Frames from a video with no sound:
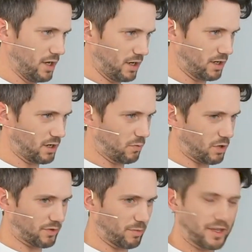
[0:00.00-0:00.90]
And you can
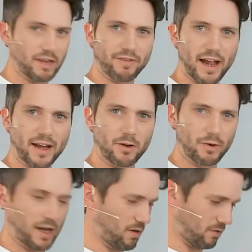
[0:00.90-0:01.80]
watch from a different angle
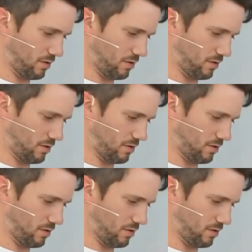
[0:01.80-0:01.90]
now.